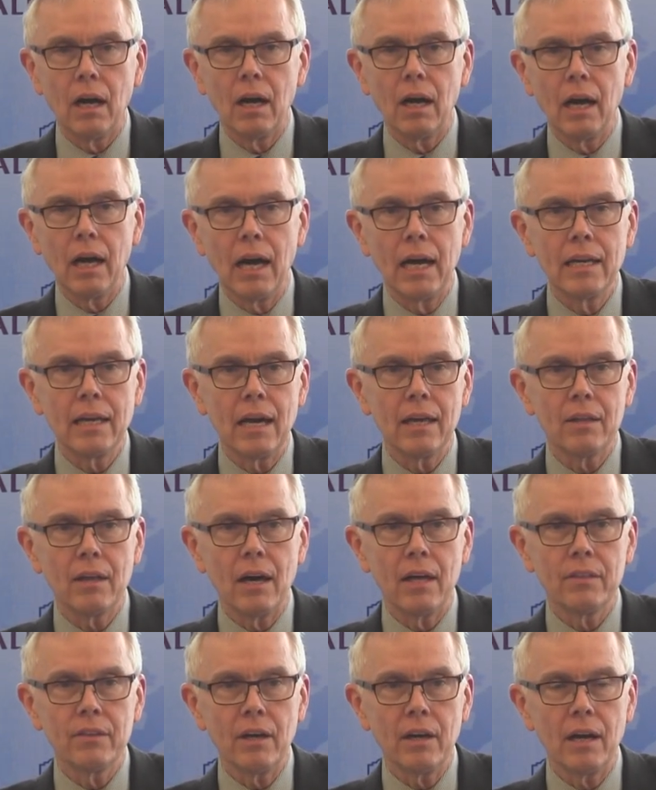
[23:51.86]
I,
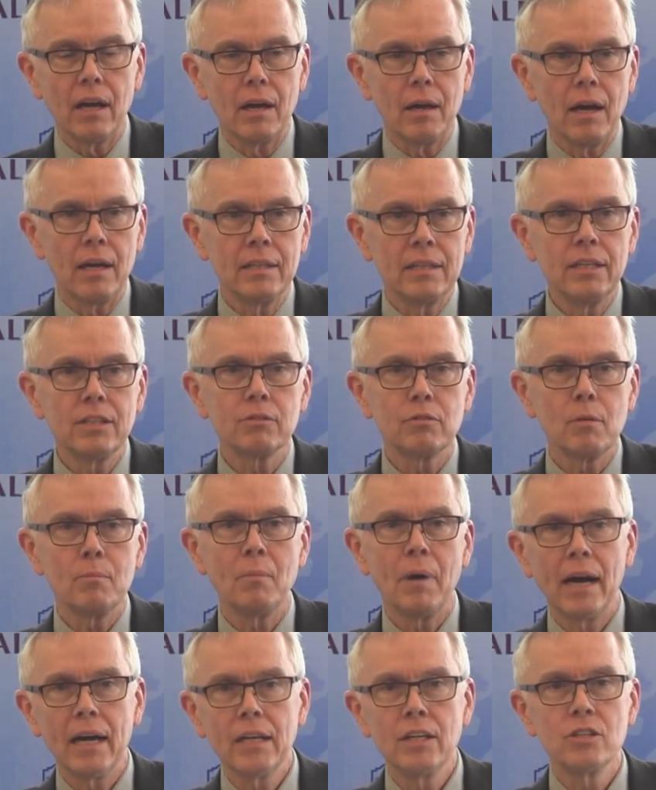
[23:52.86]
I, I thought I, I, need to
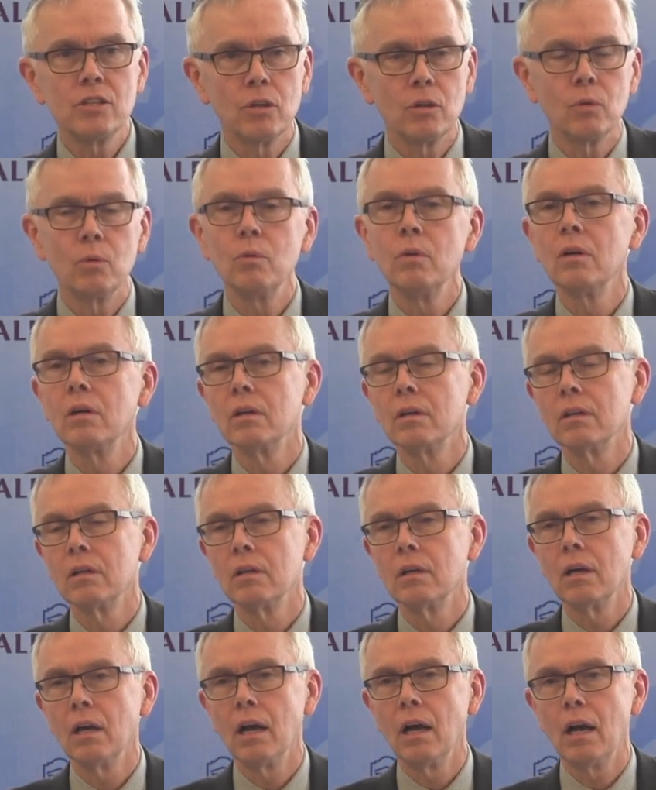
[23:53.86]
remind you
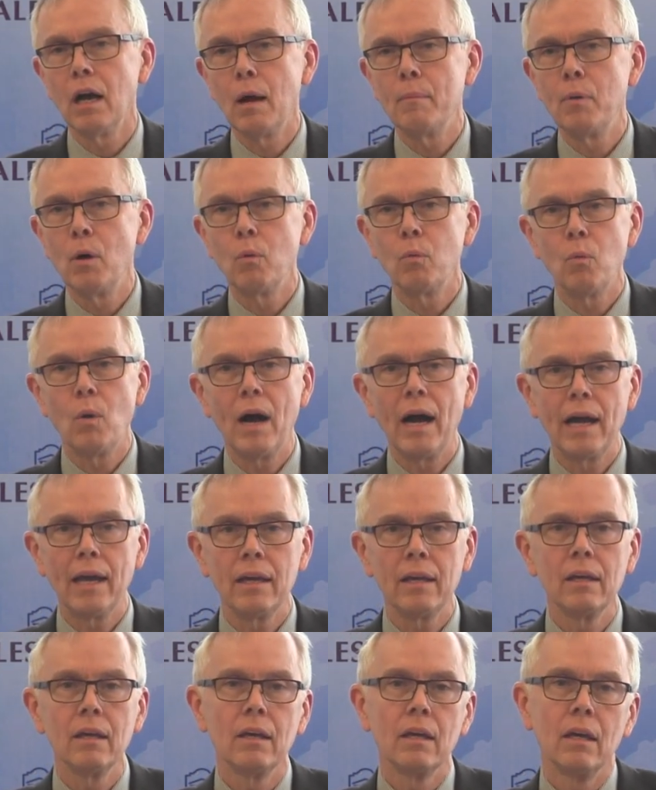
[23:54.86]
uh, about
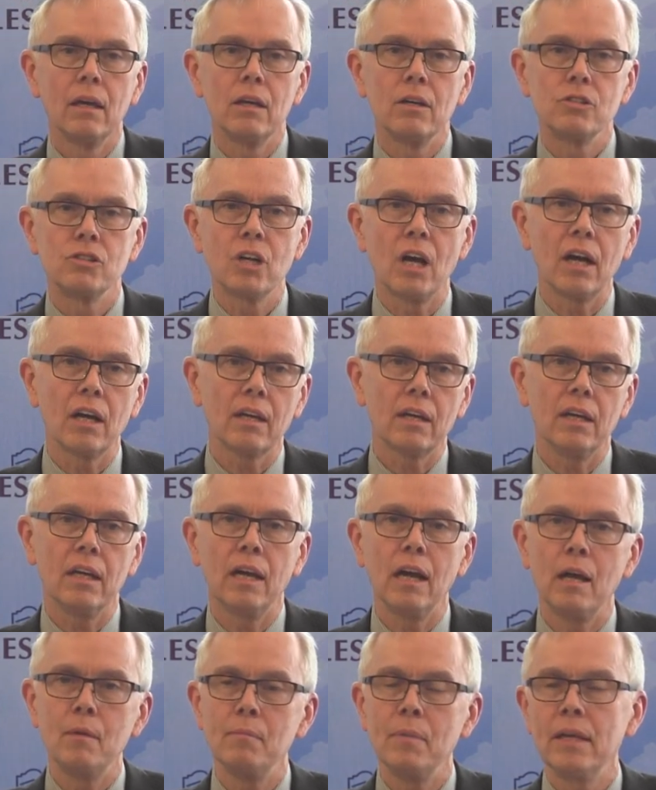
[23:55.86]
why Jacques
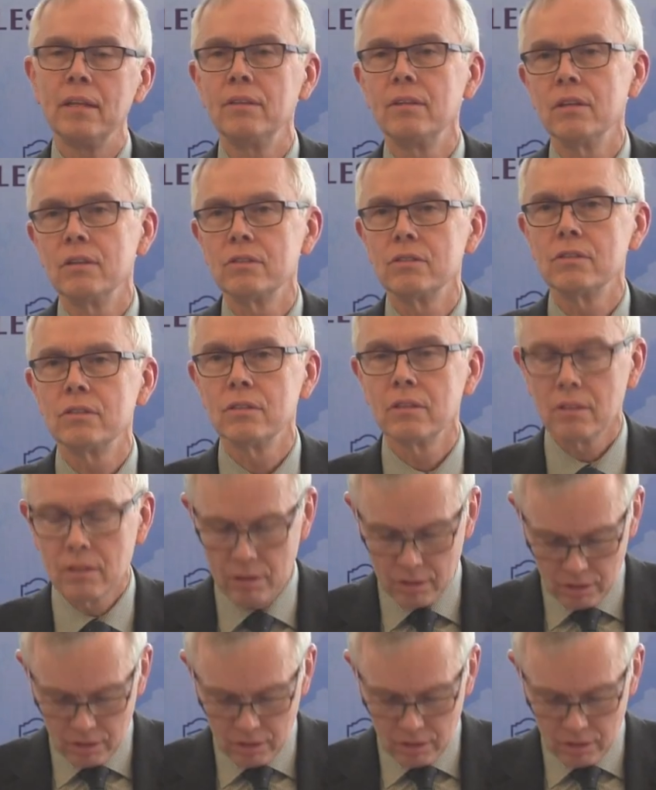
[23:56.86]
and I made this